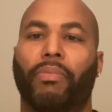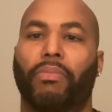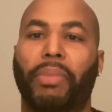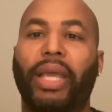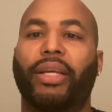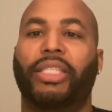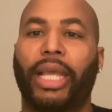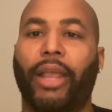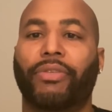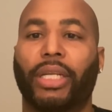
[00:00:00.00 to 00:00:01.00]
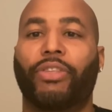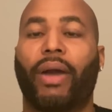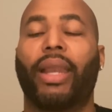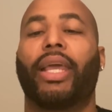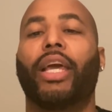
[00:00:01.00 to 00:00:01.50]
me continuously
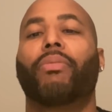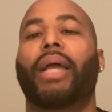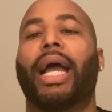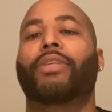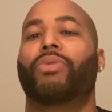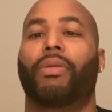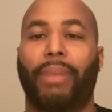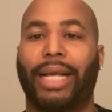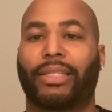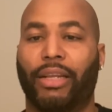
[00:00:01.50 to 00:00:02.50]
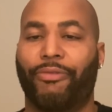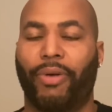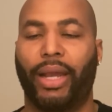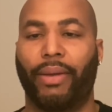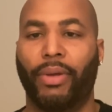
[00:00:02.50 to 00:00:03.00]
trying to help guys with the masculine frame.